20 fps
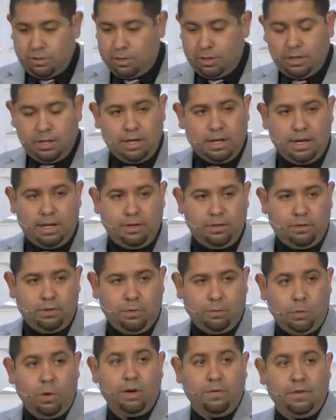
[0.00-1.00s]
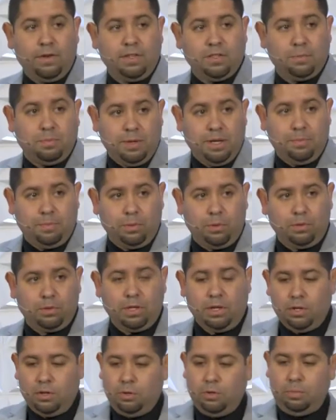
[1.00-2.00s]
and one of his people
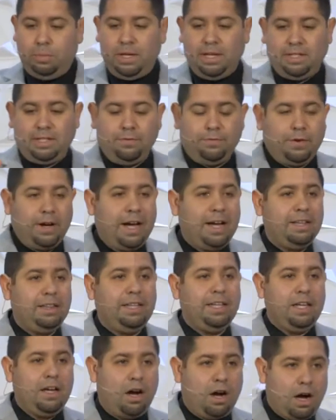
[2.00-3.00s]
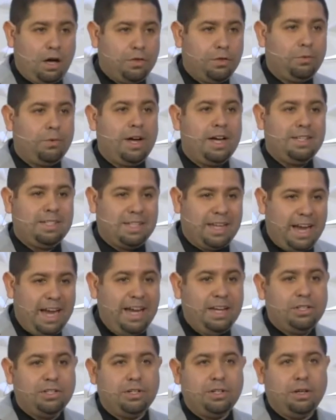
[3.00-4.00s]
who would be a divinely authorized
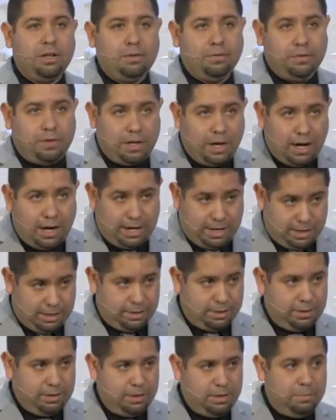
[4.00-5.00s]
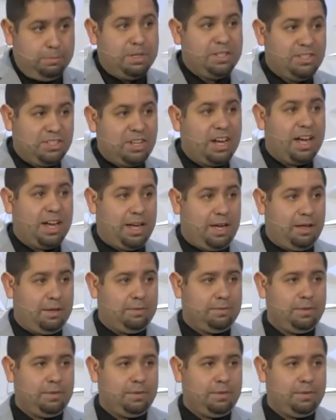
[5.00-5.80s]
agent of God, Messiah.